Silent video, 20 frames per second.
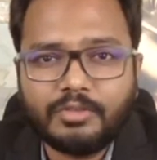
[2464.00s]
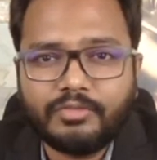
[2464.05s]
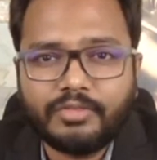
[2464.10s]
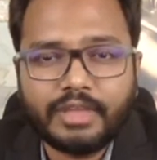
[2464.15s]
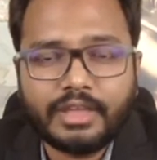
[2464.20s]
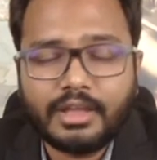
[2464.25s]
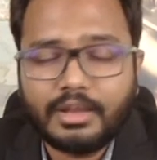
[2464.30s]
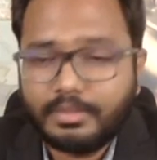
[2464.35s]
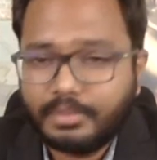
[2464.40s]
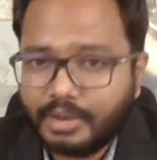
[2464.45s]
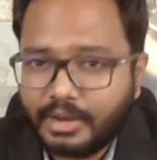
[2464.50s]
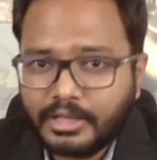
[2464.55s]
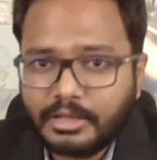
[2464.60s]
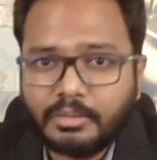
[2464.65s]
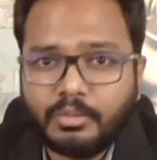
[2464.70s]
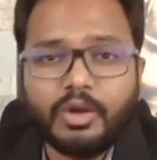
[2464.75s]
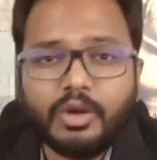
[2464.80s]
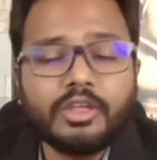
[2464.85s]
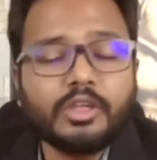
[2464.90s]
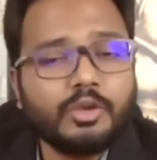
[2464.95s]
of waking up early in
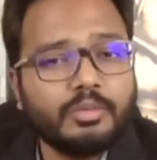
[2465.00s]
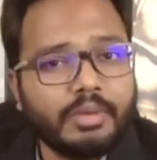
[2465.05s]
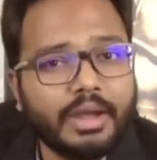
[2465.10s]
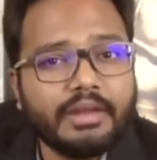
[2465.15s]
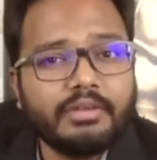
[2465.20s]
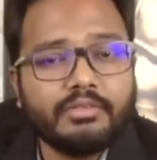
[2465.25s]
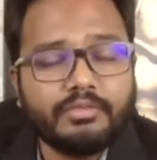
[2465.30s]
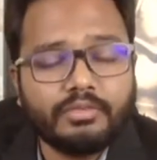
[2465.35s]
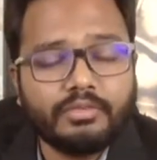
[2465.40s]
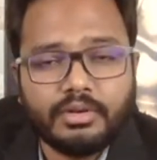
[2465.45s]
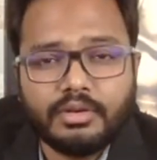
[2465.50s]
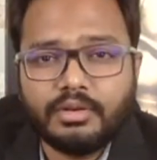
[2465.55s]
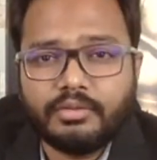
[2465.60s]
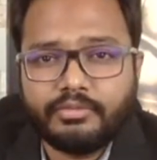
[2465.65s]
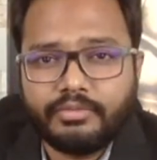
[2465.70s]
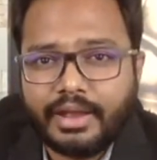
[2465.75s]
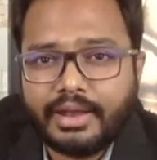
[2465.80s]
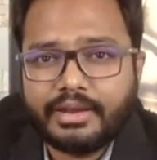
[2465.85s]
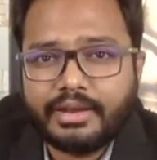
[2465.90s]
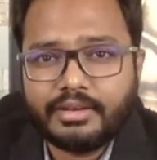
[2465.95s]
the morning, you might
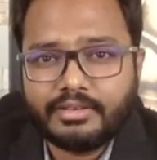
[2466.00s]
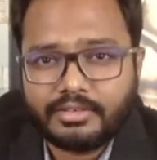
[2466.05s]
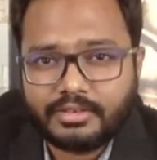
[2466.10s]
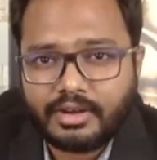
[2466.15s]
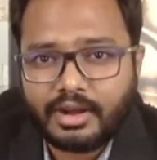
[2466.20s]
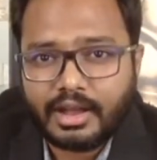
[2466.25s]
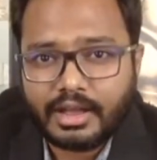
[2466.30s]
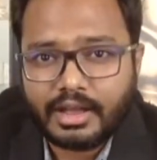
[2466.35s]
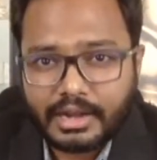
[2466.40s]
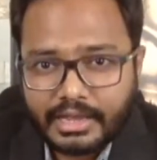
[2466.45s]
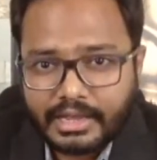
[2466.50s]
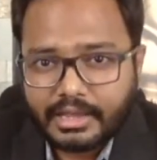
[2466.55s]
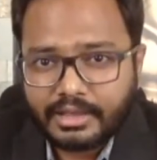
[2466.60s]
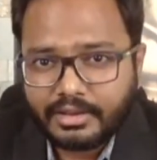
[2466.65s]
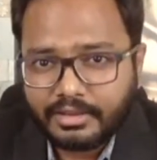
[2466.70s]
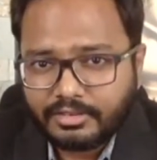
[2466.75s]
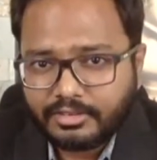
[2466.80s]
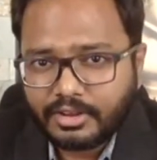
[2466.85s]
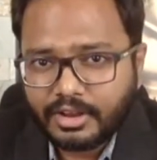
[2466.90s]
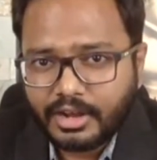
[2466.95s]
find it struggling
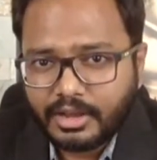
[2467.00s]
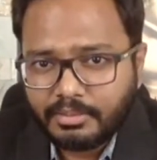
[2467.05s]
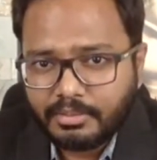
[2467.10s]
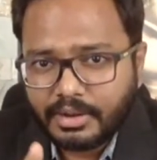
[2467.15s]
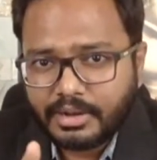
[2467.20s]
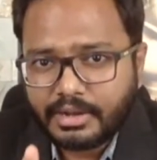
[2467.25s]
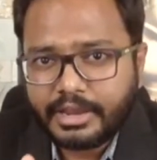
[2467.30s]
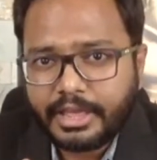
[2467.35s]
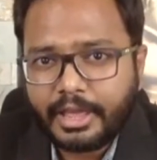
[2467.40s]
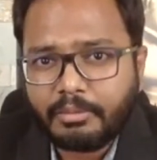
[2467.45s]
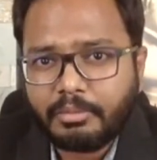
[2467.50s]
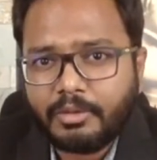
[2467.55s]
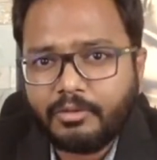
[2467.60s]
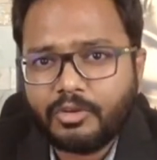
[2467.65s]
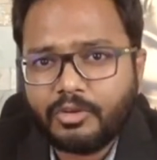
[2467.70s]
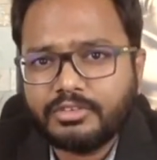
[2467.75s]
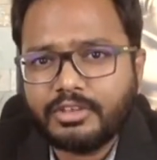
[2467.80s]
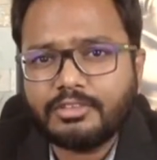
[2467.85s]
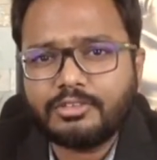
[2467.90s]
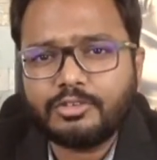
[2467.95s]
initially, but take
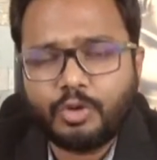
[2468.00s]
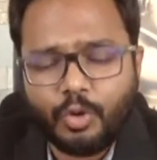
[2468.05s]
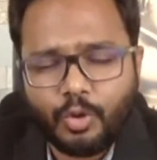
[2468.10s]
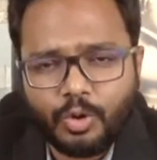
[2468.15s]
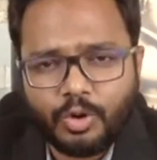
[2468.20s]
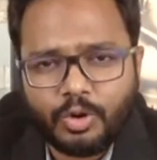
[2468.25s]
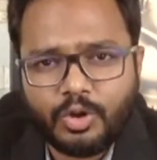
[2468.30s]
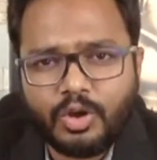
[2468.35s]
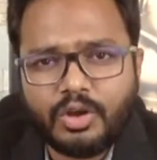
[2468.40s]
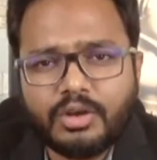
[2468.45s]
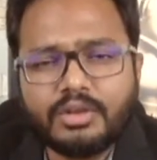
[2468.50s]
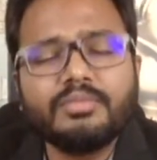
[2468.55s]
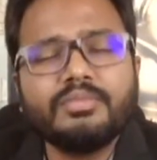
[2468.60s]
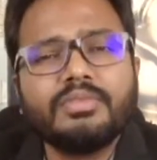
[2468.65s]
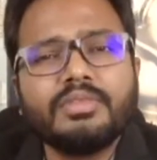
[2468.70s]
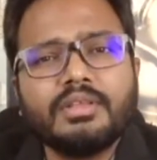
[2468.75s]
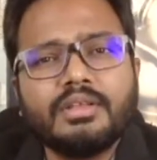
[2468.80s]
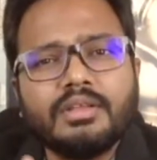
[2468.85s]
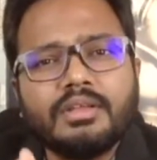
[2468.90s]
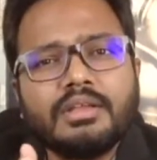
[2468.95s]
note, just hold on.